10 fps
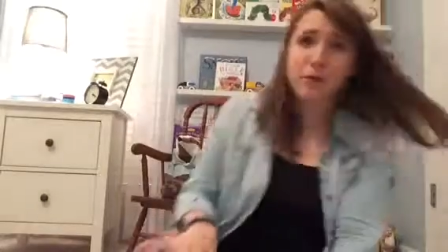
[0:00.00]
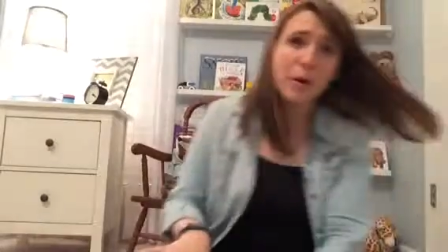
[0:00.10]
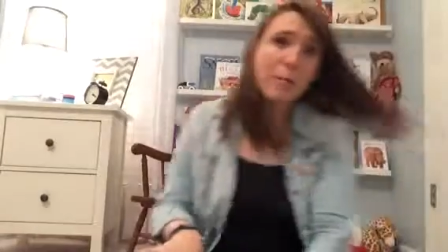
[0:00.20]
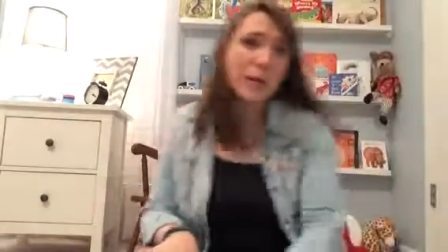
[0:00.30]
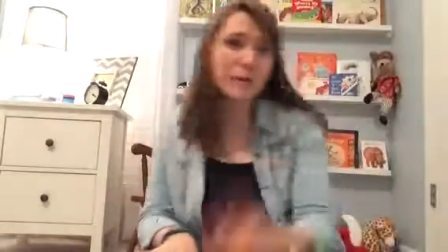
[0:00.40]

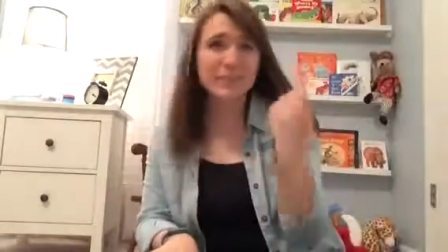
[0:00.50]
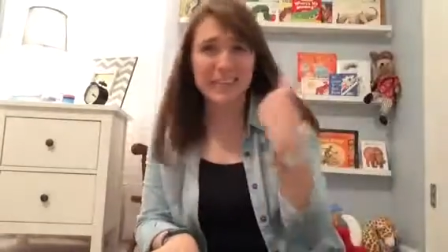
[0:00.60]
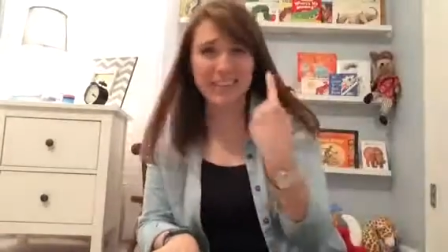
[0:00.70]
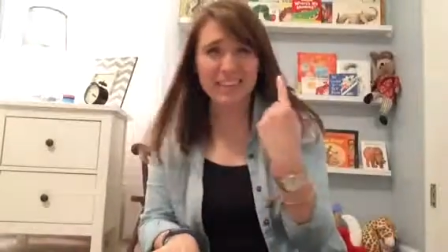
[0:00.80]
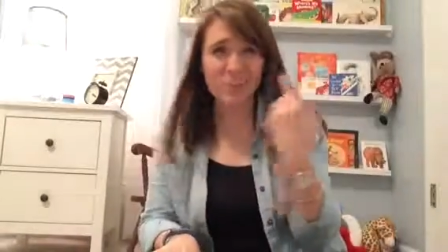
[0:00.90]
Farm Animals.
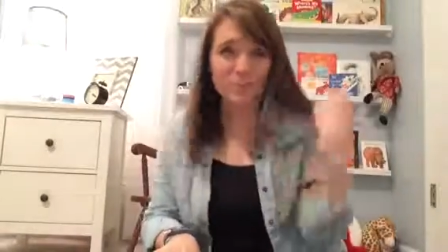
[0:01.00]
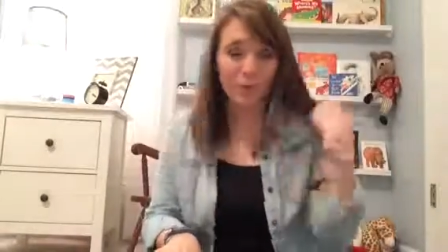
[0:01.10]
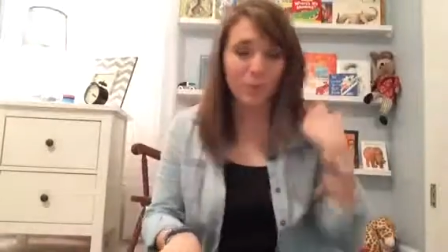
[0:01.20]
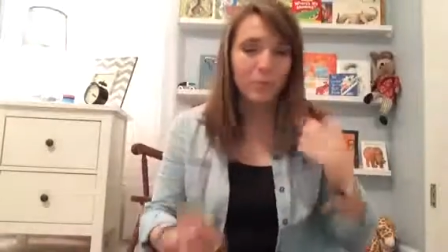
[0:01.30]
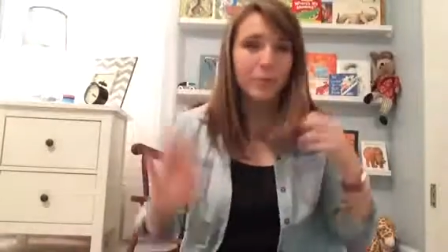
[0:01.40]
I think there's
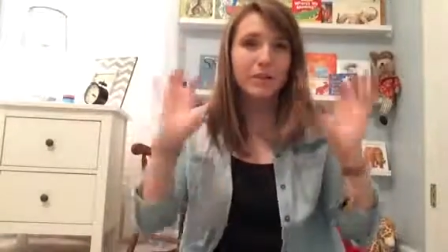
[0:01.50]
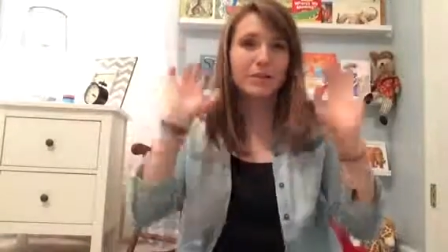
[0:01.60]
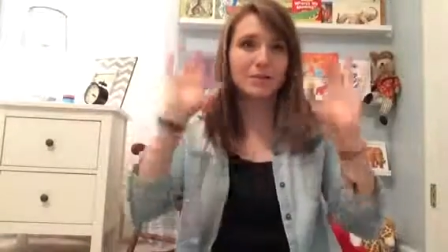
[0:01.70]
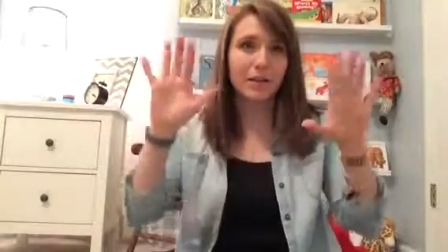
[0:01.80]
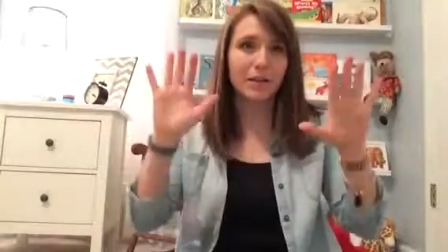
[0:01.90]
one more, but
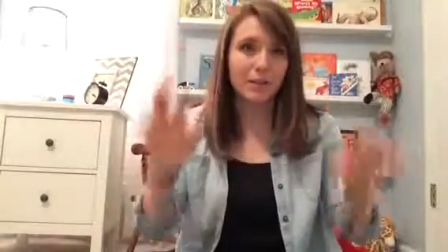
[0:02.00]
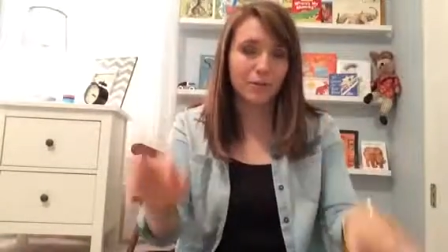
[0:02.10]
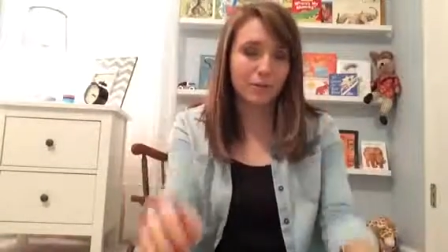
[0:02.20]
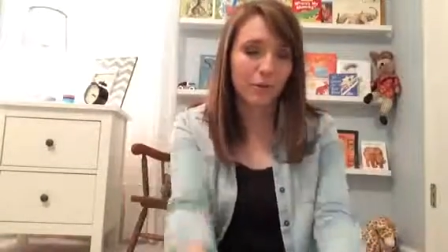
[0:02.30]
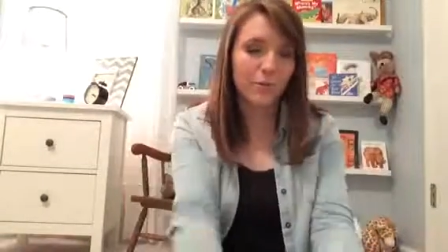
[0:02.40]
it's not in
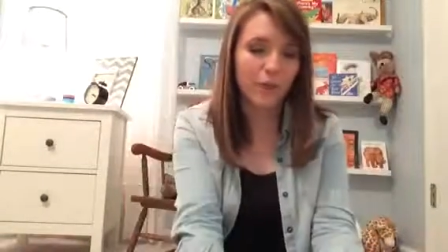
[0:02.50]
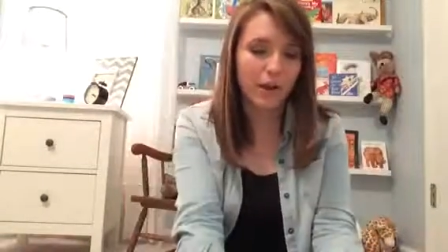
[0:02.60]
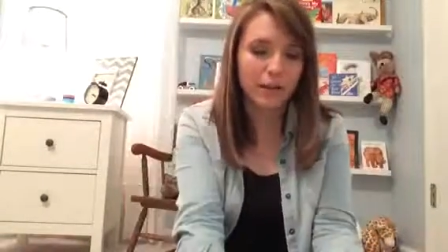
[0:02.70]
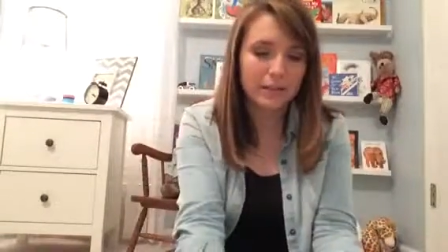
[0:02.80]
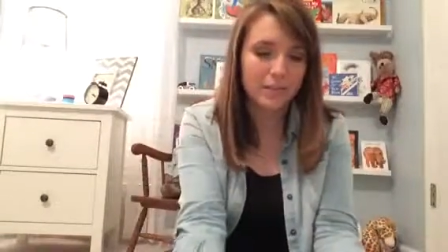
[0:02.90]
the front where
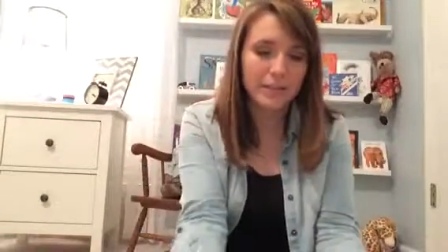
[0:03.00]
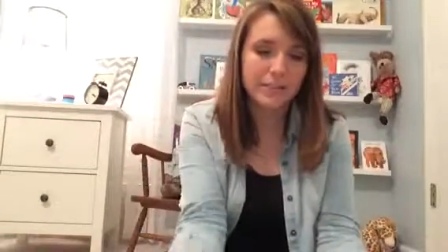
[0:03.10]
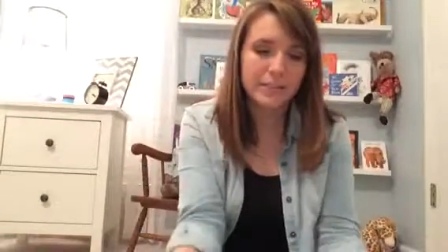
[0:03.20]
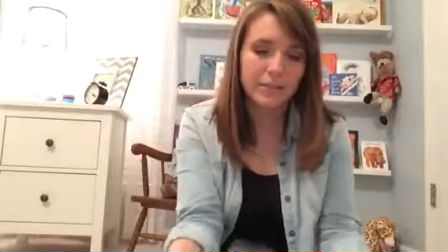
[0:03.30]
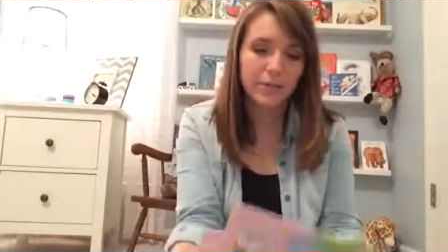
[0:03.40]
I can really
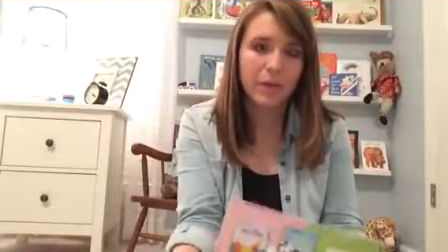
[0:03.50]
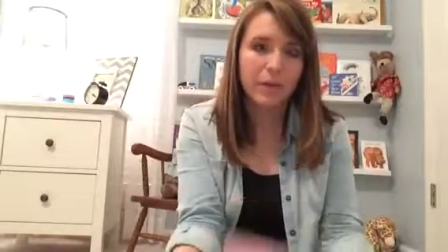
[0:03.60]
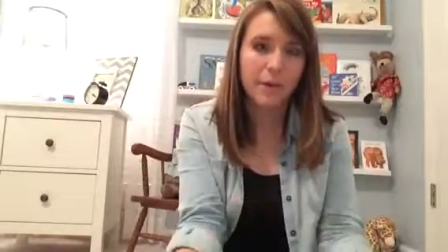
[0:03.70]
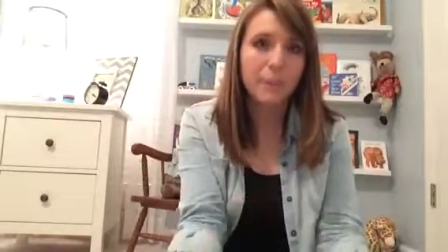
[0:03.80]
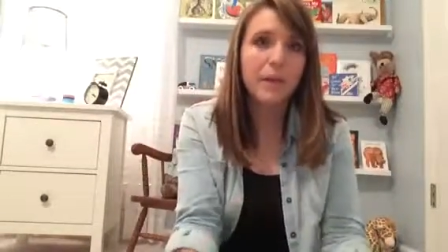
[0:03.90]
see it right
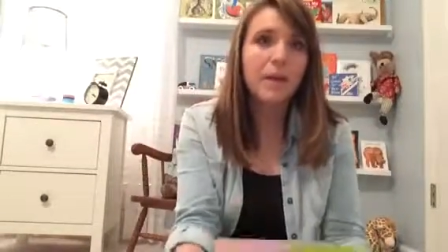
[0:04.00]
now.